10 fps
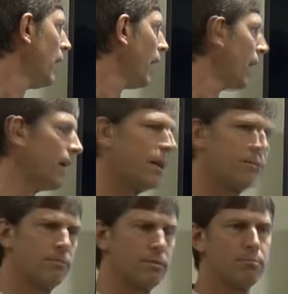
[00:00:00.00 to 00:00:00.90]
And that
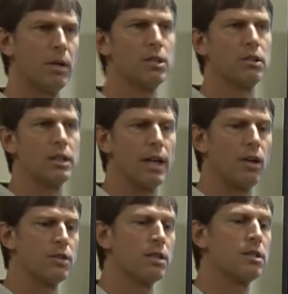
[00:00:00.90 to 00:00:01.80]
basically
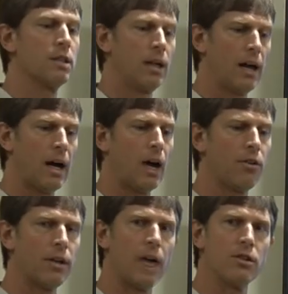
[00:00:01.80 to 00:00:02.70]
tells us how
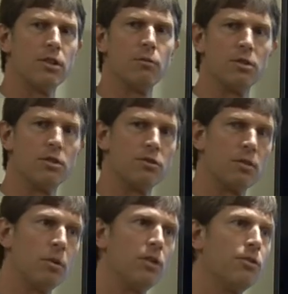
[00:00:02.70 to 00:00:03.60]
the nitrogen was
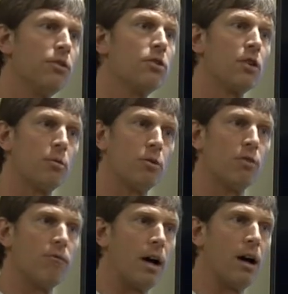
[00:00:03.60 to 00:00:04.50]
distributed through the soil
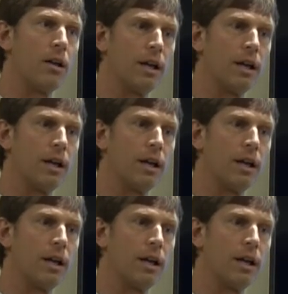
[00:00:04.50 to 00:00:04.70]
profile